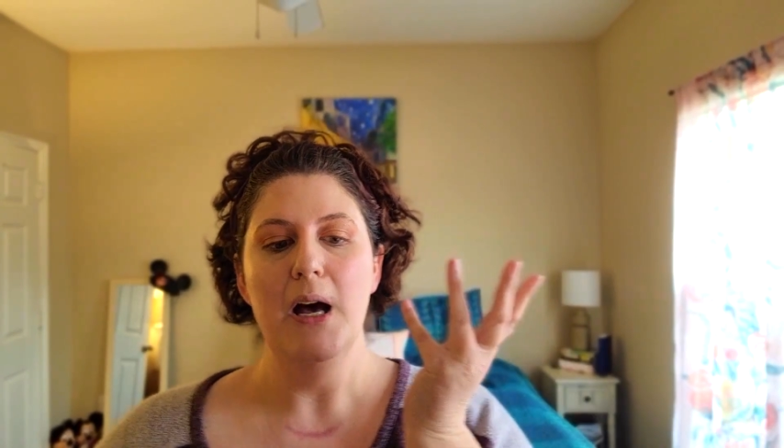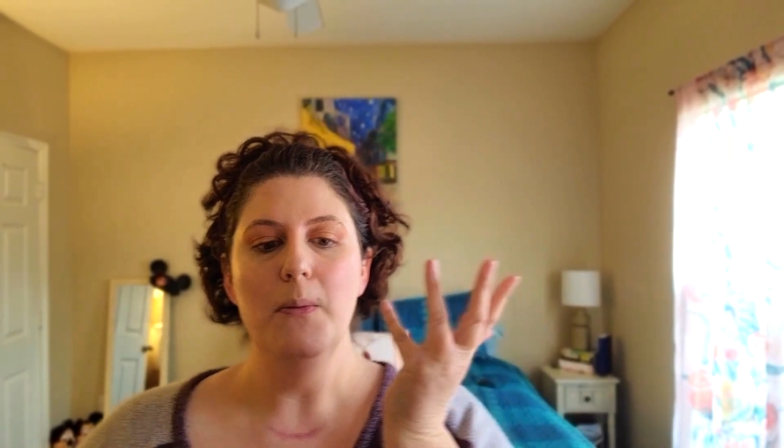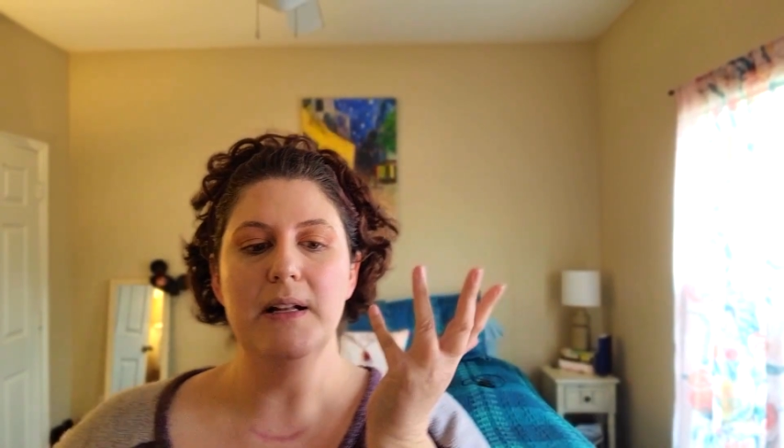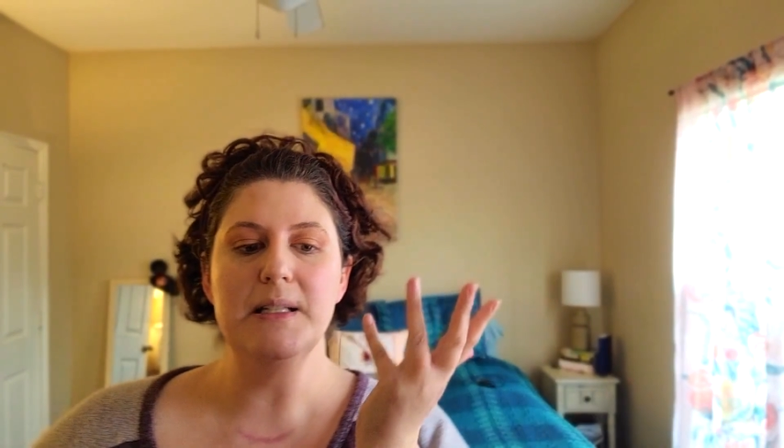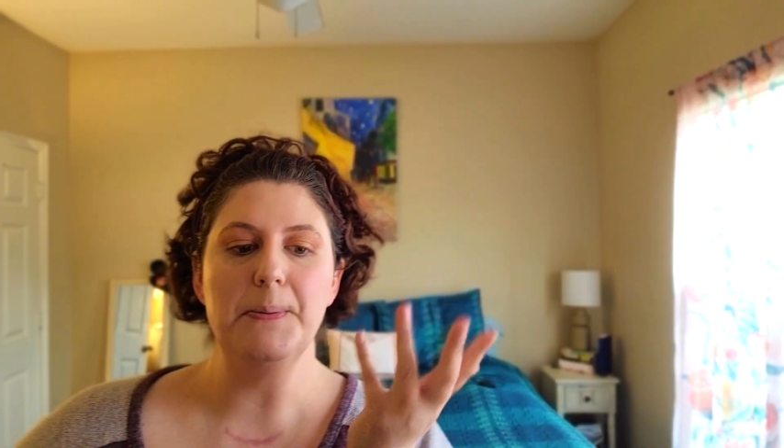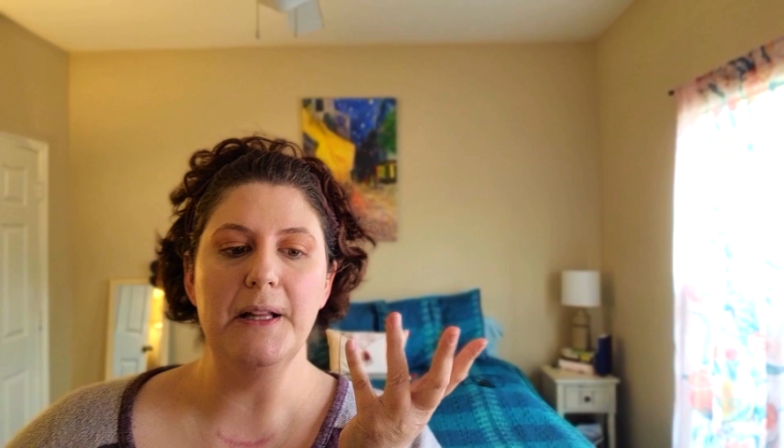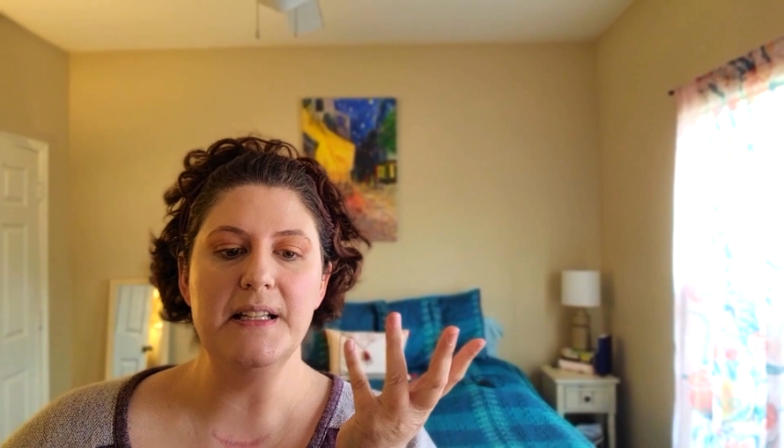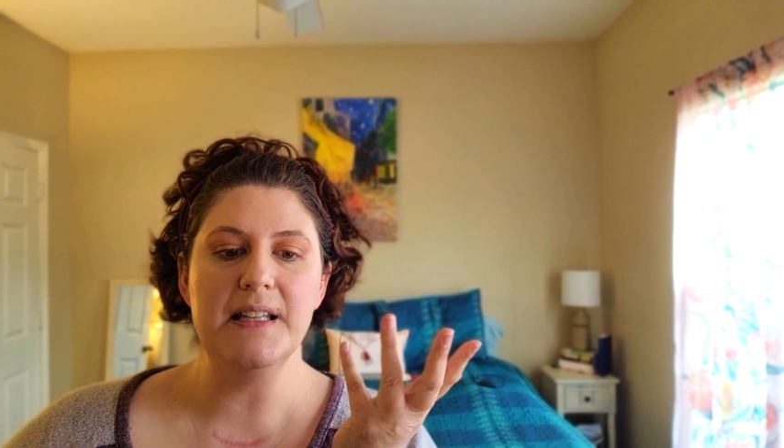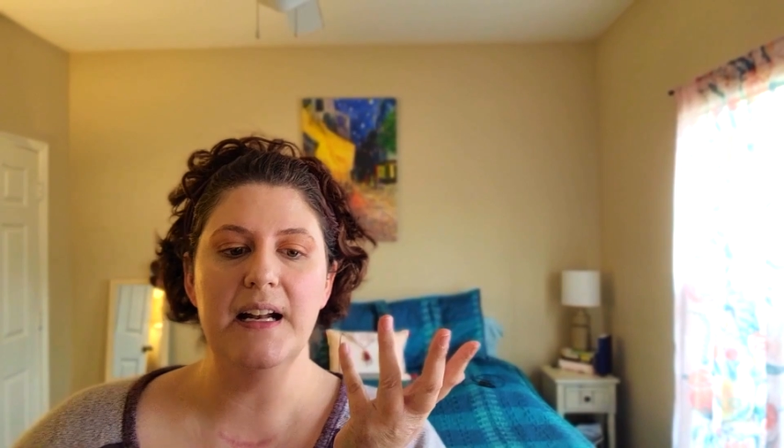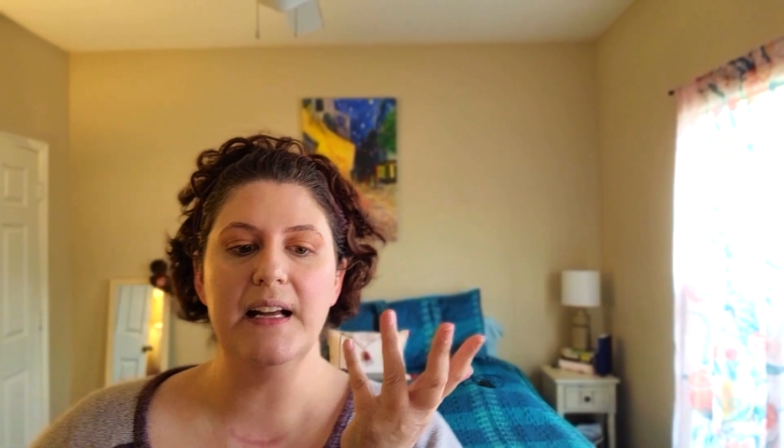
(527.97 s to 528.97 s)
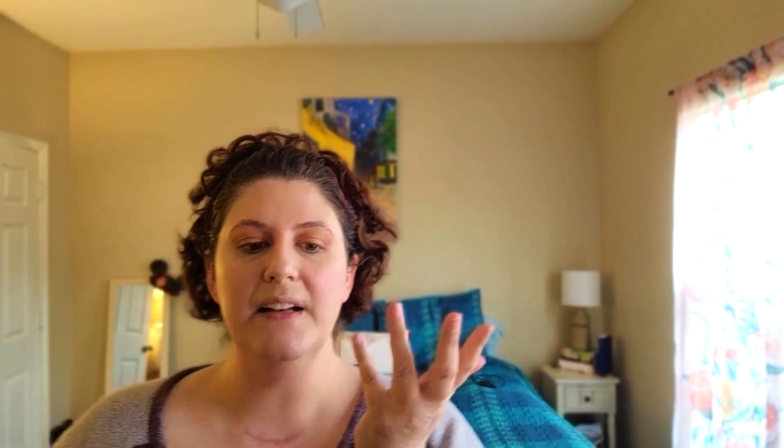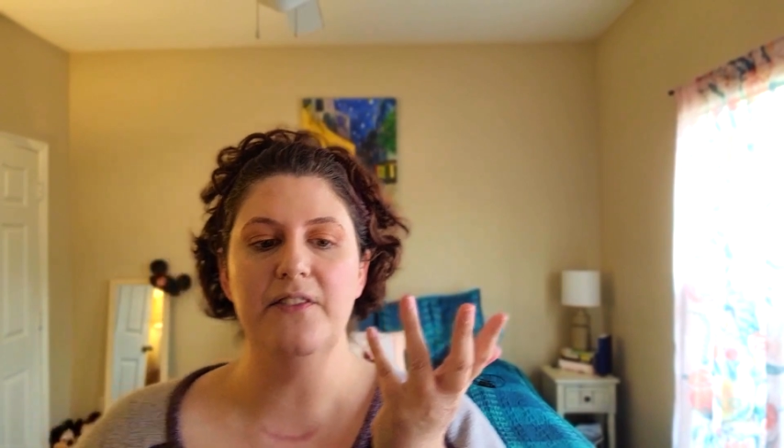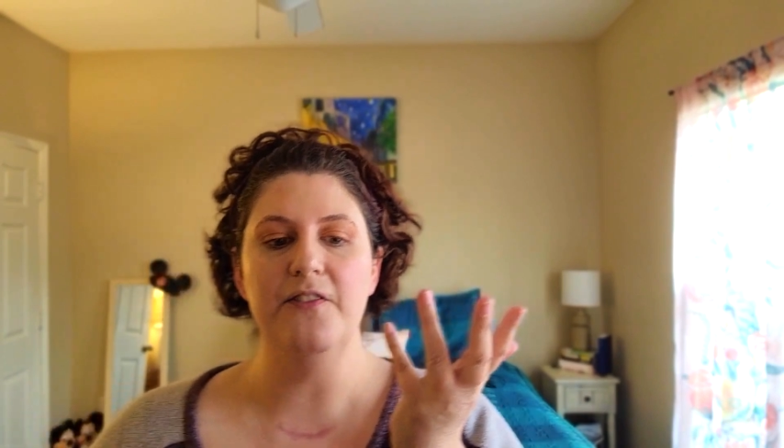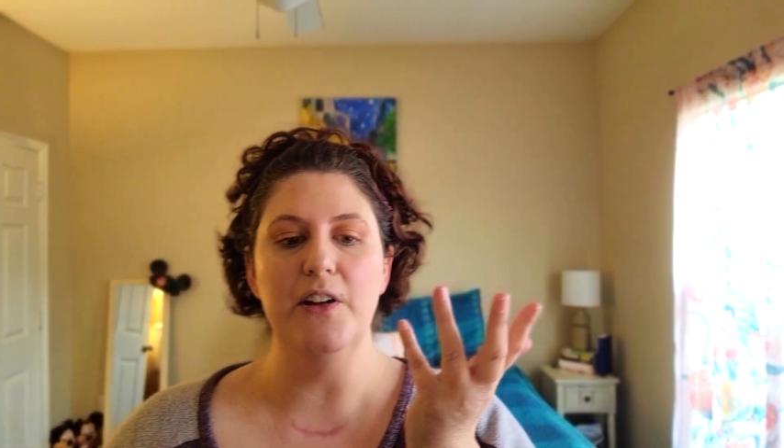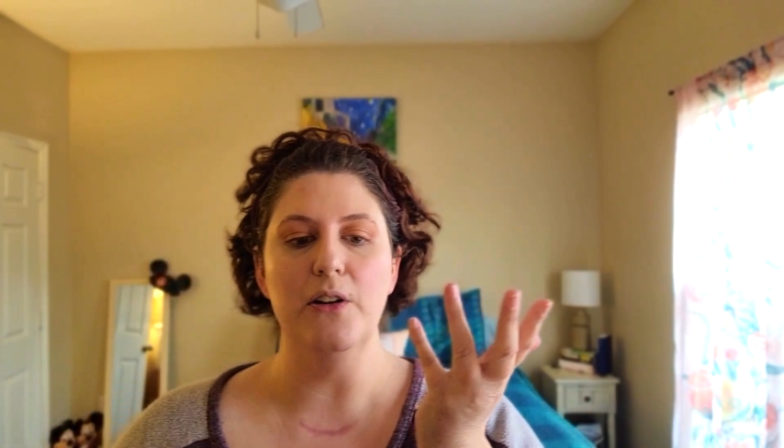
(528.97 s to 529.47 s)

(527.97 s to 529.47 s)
but it's a place that I can feel